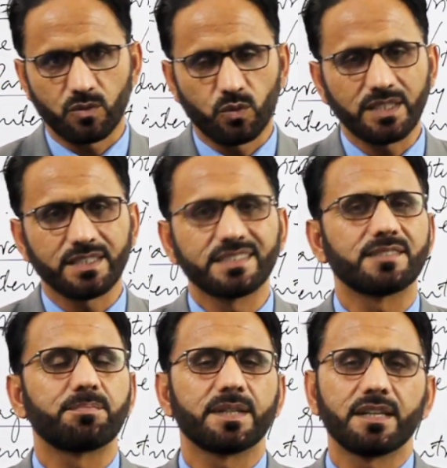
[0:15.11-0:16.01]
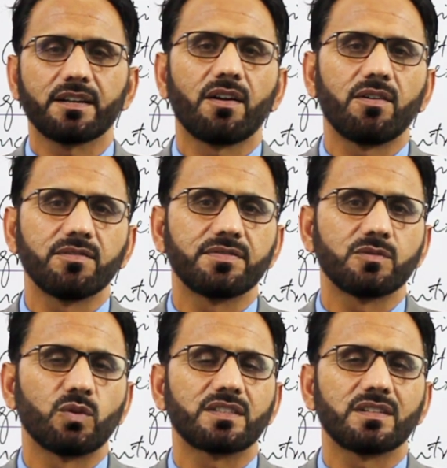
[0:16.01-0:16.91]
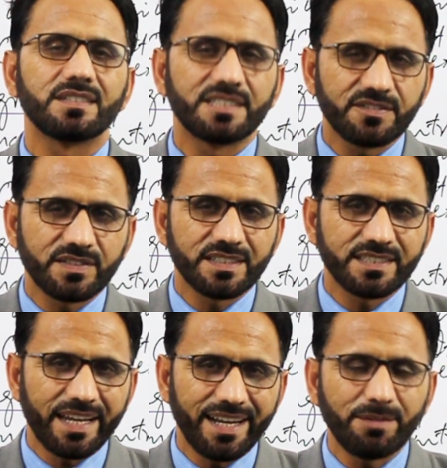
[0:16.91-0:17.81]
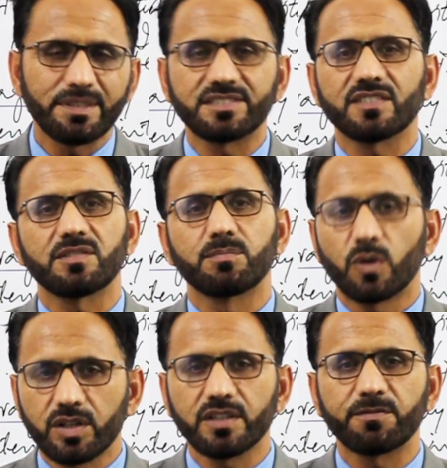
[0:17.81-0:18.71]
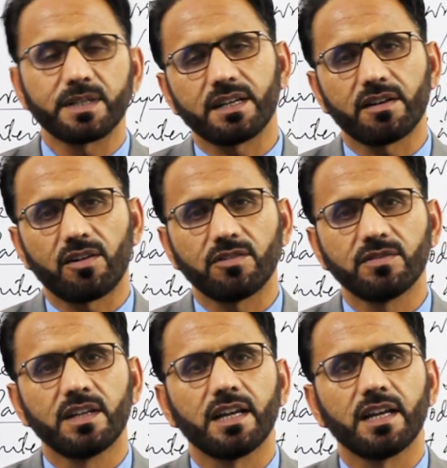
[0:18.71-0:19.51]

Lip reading: What is a paragraph? What are different elements of the body of paragraph?